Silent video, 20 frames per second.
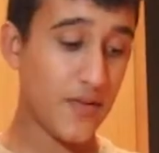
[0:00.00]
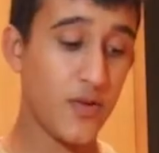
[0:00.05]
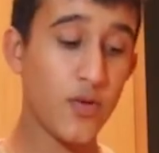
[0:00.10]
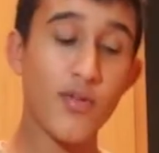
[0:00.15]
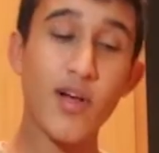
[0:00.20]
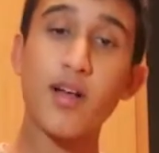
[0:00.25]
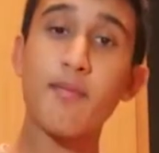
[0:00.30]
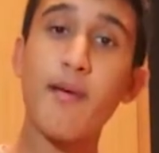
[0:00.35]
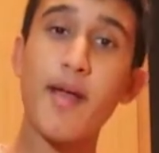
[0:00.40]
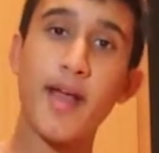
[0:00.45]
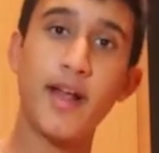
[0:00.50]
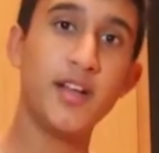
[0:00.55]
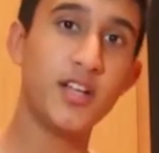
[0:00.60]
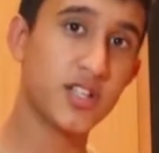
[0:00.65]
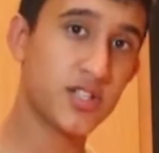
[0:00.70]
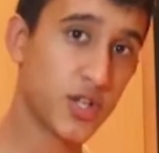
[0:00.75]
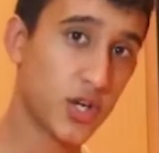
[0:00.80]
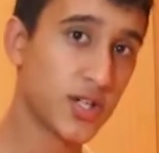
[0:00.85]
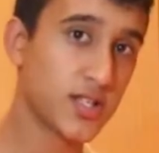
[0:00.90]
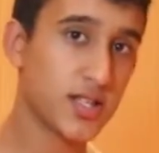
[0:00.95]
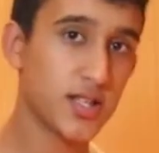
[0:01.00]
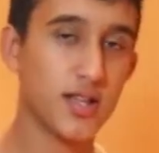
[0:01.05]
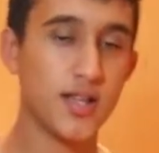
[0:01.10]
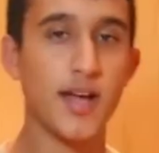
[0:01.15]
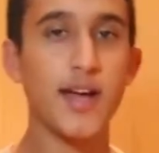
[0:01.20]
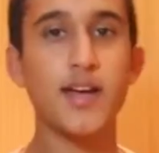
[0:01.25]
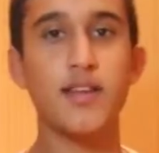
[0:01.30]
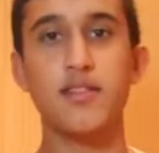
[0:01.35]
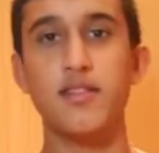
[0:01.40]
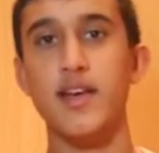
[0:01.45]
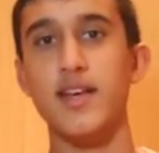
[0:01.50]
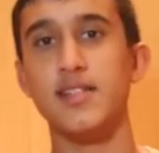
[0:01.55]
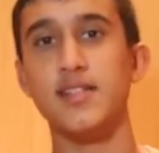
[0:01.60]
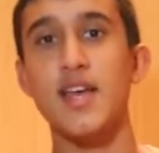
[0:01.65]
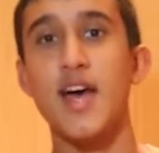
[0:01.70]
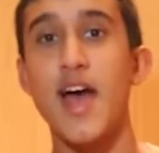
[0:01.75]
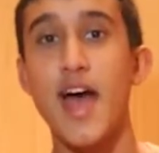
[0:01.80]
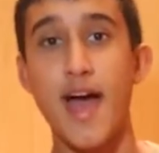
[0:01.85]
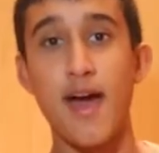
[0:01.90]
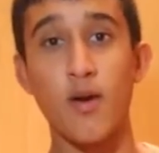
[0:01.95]
if you like making desserts like
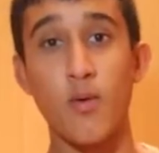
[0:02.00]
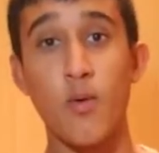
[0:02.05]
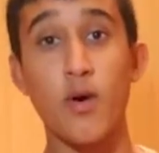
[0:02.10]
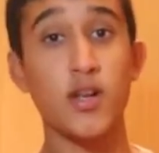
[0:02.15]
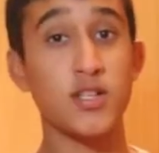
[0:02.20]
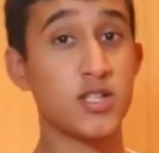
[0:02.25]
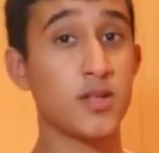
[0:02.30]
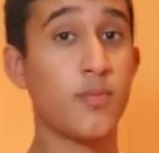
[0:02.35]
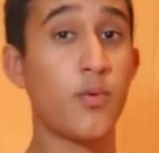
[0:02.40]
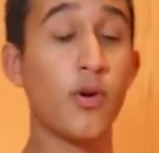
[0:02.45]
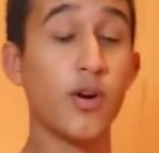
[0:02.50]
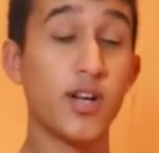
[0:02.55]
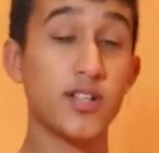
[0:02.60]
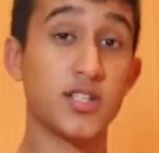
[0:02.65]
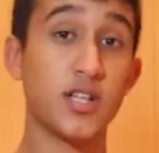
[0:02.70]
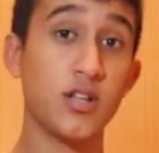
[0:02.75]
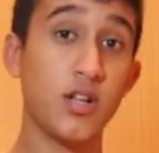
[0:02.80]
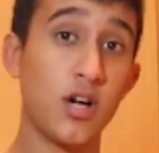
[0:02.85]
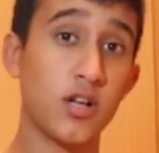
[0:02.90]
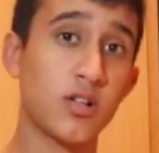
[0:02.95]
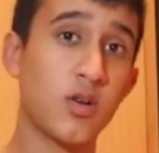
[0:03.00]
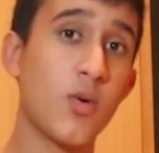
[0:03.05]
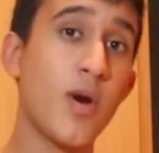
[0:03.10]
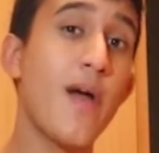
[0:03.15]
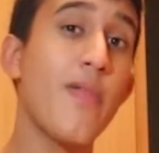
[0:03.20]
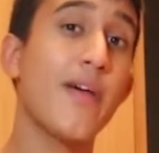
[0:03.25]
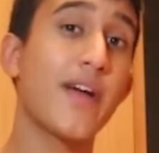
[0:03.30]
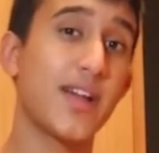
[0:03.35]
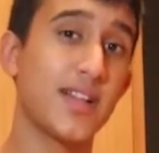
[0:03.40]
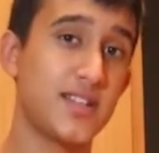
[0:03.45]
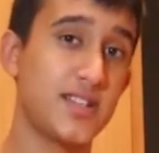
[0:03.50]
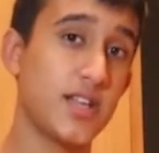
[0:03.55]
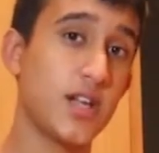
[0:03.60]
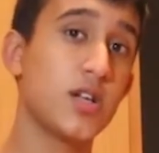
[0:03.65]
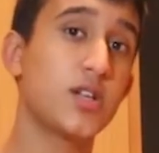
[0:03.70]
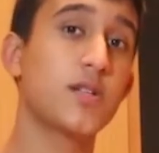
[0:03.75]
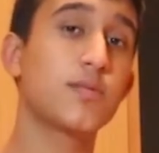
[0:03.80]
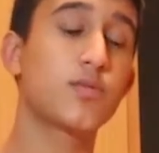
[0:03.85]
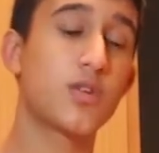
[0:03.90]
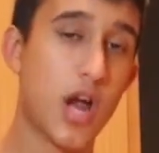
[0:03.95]
this and want to support us along the way, then
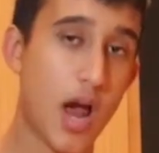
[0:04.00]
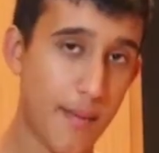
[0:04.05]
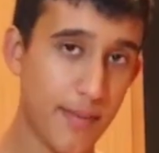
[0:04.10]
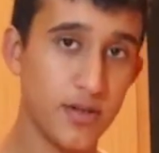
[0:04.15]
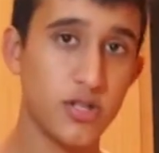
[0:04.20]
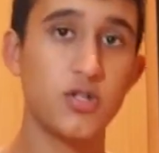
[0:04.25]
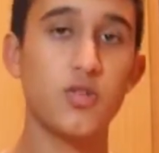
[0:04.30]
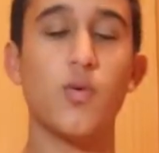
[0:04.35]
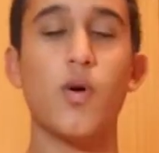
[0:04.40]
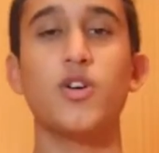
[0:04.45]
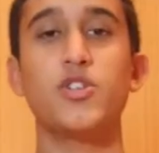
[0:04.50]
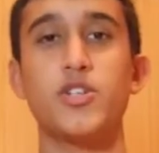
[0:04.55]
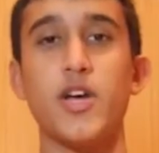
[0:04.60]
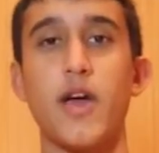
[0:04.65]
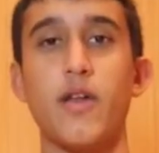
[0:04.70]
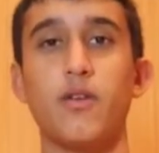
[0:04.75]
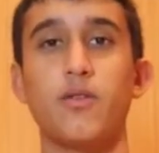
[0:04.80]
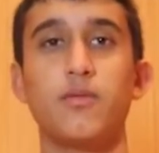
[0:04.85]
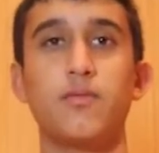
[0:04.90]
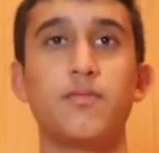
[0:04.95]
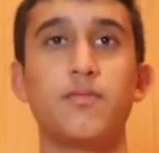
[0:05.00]
consider subscribing to our channel.